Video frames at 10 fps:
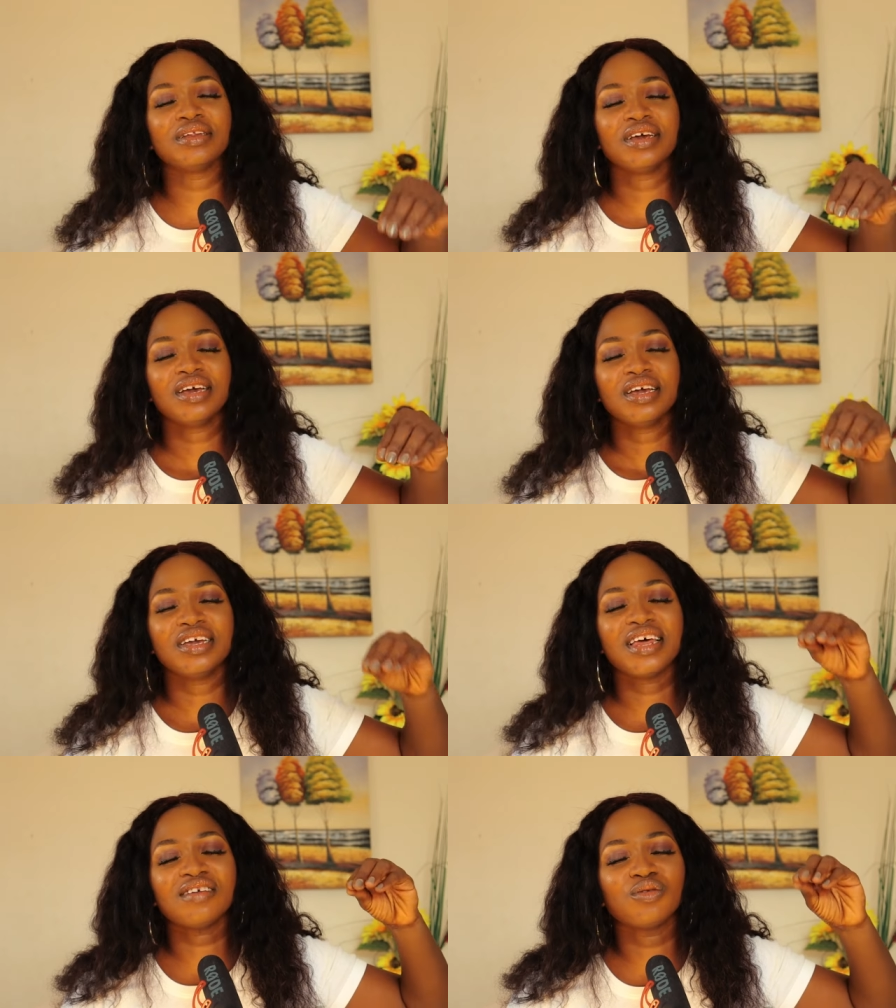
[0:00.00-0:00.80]
It,
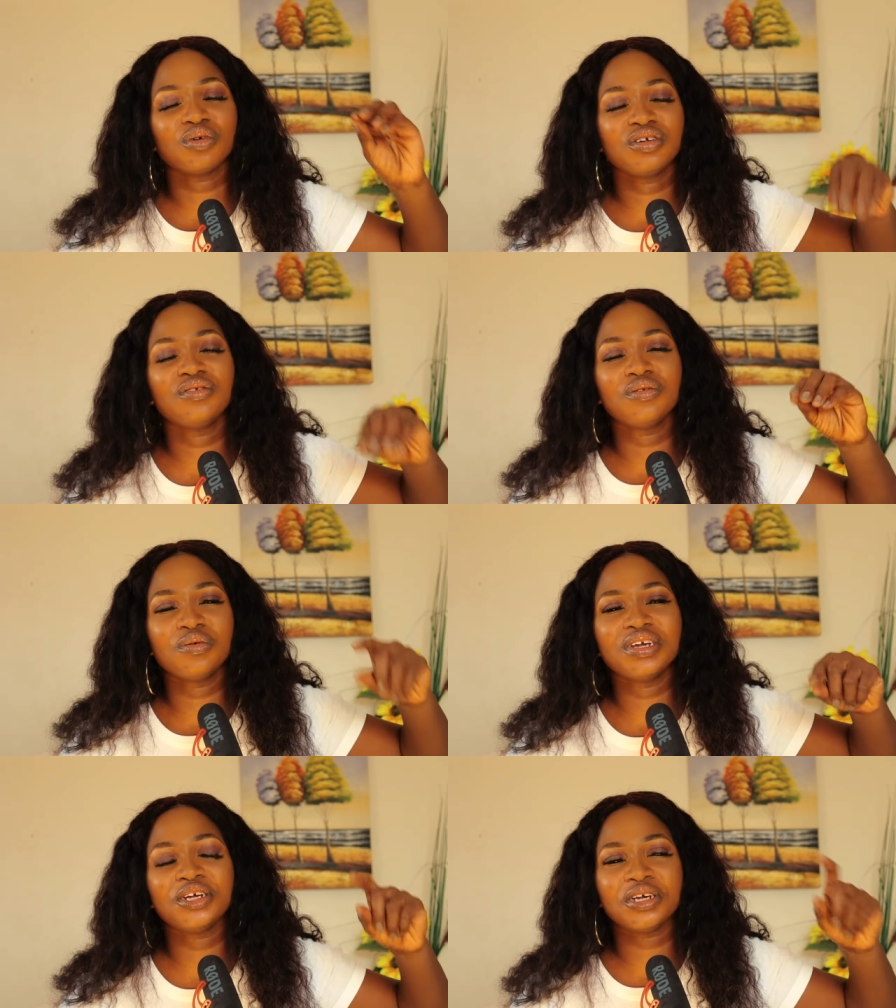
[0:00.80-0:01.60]
it has nothing to
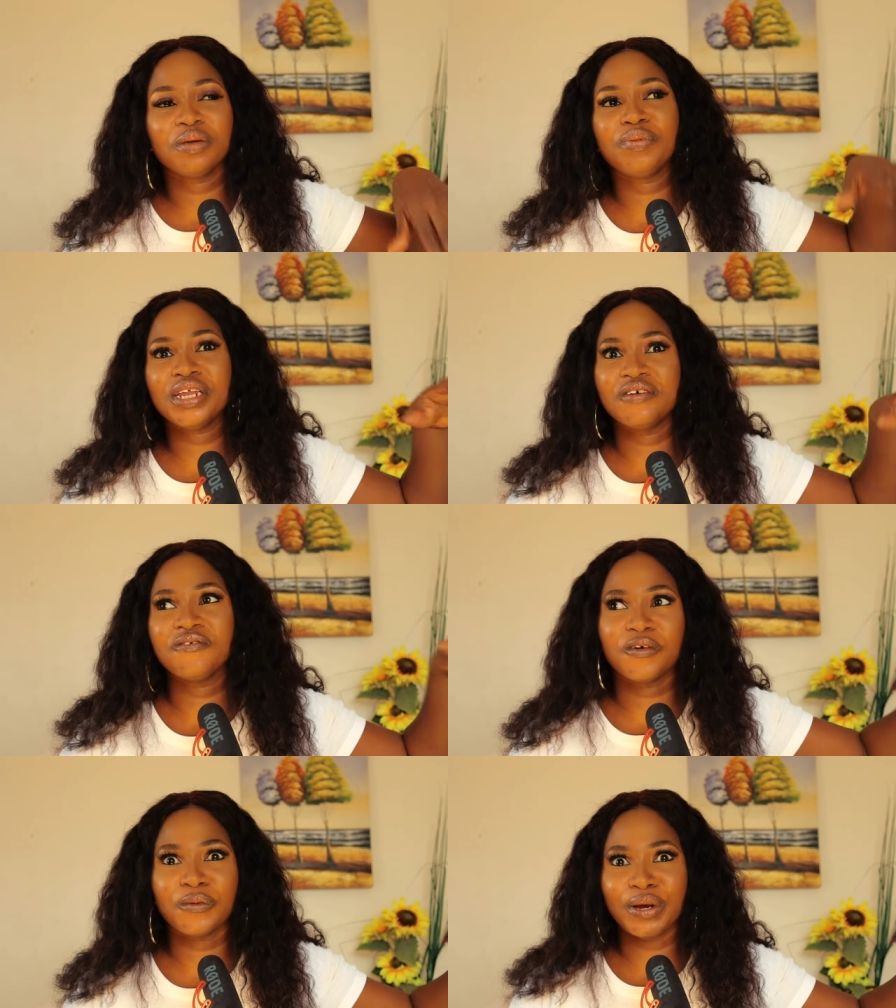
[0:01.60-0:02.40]
do with she being a
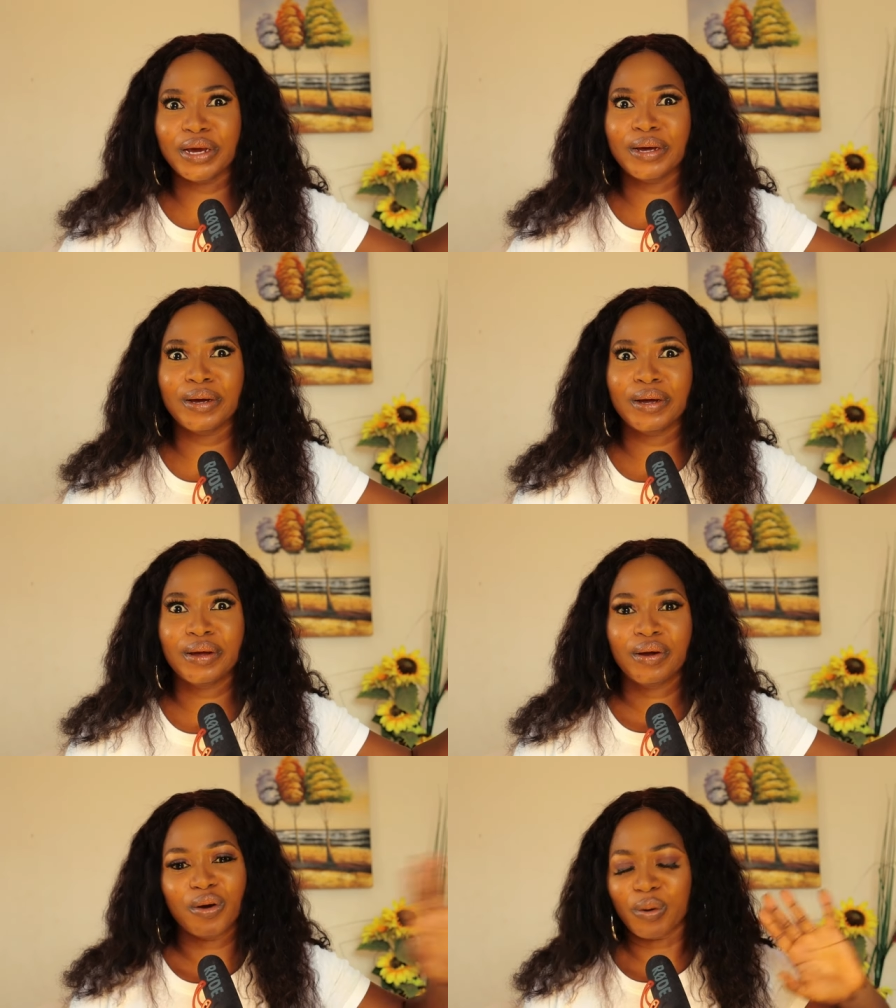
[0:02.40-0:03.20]
foreigner
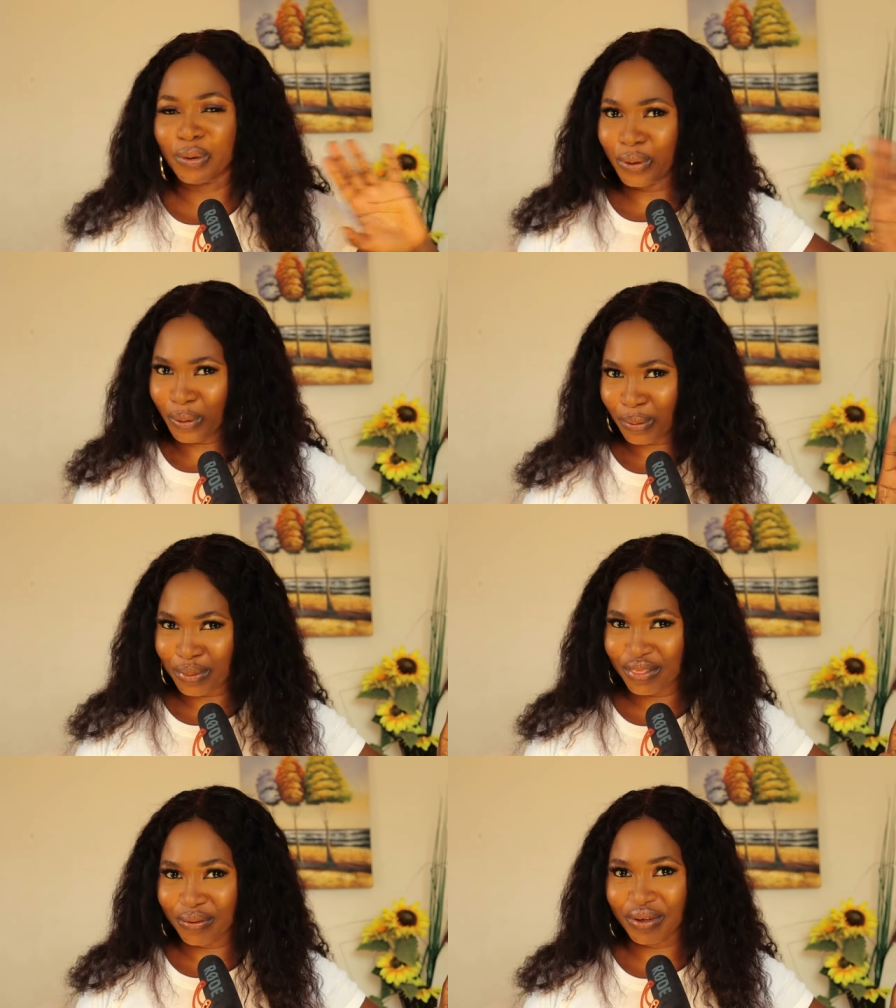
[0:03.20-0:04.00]
or
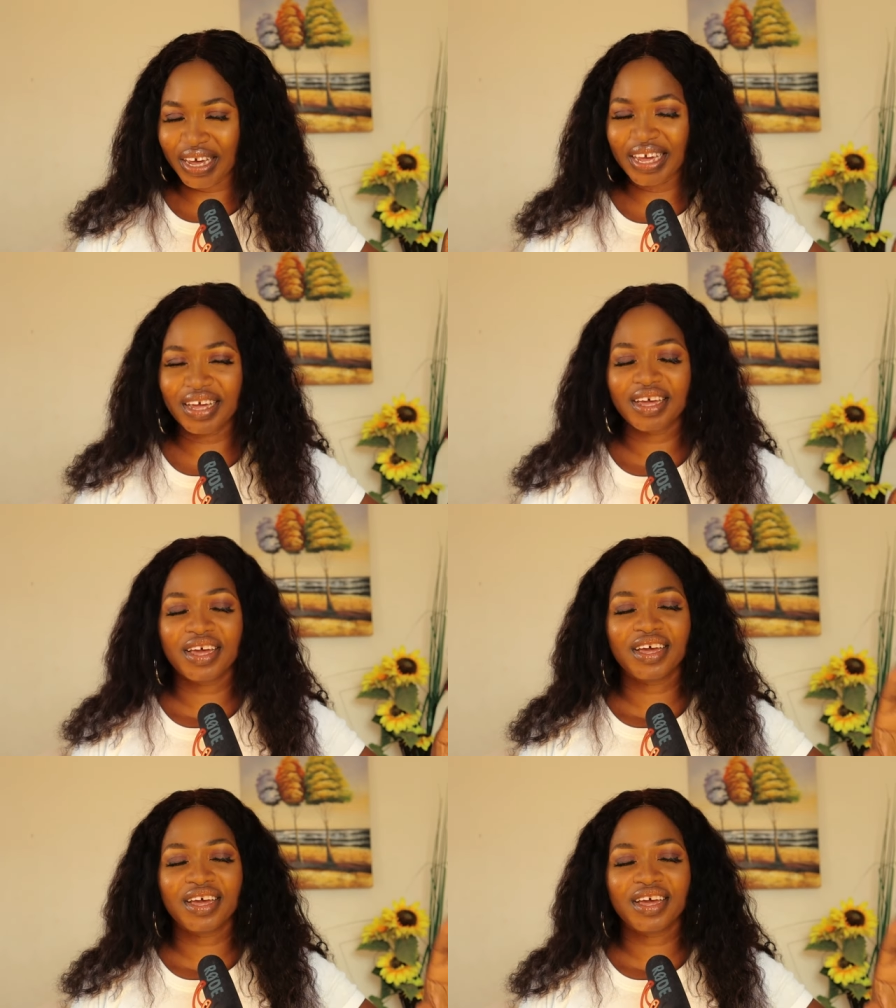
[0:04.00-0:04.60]
not, okay?